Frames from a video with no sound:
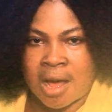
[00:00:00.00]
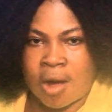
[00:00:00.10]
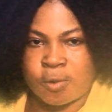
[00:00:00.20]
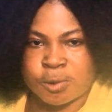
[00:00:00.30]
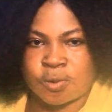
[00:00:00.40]
a
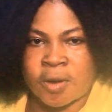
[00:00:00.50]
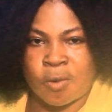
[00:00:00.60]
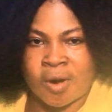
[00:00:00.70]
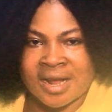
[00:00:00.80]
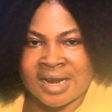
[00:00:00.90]
ono so
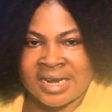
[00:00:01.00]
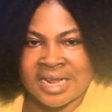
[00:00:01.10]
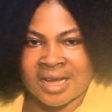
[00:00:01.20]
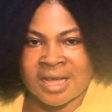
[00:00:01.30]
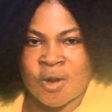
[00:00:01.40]
ewo
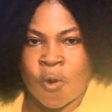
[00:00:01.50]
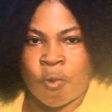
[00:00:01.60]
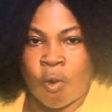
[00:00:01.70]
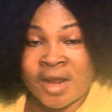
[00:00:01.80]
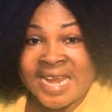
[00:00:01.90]
Canada
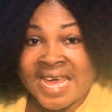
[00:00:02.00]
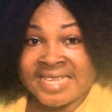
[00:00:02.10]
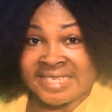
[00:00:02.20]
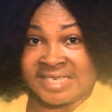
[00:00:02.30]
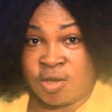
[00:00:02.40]
one na
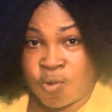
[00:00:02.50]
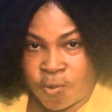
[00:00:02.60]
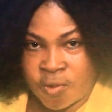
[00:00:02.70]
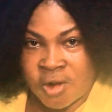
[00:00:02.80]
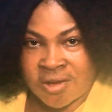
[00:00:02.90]

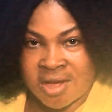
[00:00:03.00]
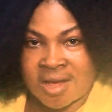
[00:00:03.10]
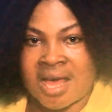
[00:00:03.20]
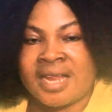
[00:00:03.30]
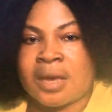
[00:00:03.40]
SEO
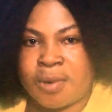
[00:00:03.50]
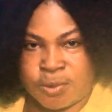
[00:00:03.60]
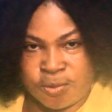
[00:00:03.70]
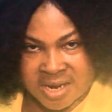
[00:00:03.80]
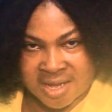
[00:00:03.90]
e dia
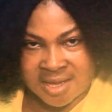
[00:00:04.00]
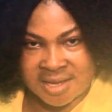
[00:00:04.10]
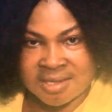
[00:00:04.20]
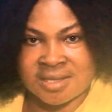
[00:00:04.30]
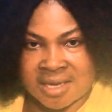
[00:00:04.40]
betudwa
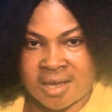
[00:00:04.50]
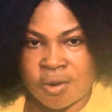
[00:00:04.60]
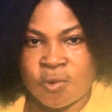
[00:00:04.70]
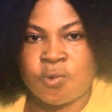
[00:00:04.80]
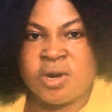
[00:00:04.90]
se
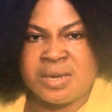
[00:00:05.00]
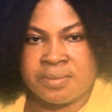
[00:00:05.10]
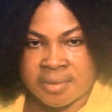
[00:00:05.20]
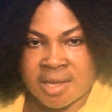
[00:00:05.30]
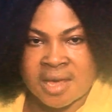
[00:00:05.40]

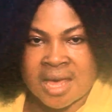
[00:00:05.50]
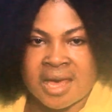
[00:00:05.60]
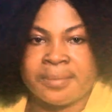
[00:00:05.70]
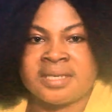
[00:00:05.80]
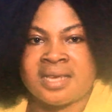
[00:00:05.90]
onim
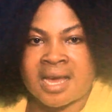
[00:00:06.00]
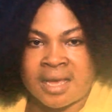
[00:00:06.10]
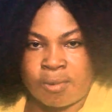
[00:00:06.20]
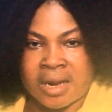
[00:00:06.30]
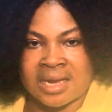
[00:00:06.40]
MC
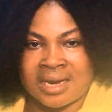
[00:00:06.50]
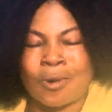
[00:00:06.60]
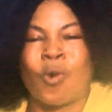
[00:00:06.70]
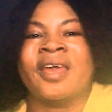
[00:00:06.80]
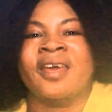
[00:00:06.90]
Yeboah na
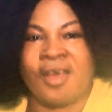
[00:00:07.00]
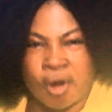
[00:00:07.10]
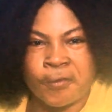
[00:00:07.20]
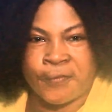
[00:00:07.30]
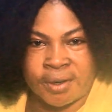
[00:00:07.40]
na oyen
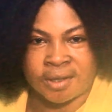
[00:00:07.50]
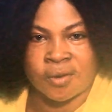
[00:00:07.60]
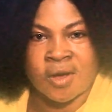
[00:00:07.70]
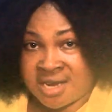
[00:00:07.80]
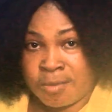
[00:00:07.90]
girlfriend no
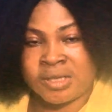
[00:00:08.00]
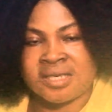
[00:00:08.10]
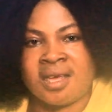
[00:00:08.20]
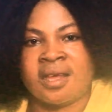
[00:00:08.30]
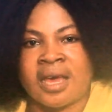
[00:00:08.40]
tire mu
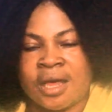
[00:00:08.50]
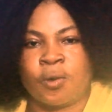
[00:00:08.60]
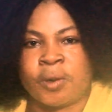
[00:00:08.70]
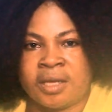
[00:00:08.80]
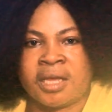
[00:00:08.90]
sey e na
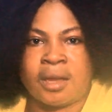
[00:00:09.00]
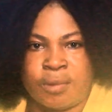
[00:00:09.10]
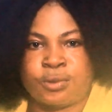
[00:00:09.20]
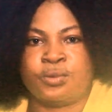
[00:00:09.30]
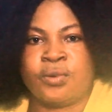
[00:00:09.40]
ode e
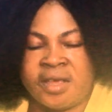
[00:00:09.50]
betu